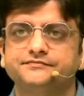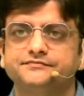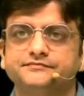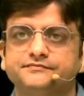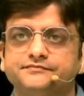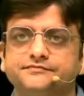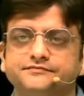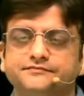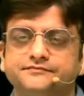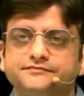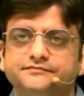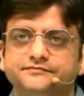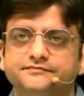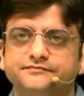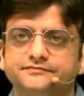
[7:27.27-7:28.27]

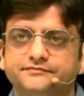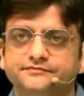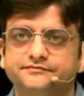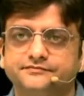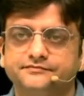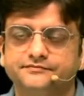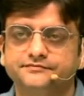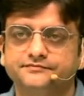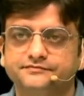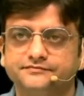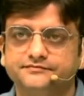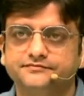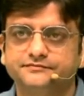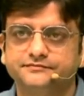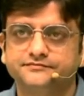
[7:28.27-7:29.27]

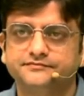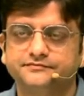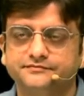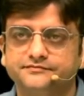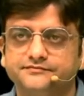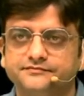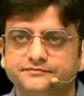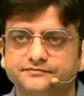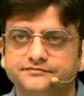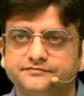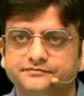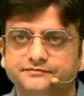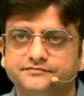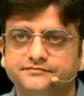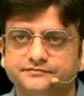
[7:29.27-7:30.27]

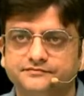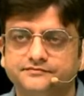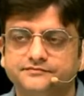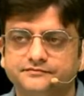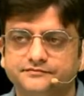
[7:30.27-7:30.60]
(silent)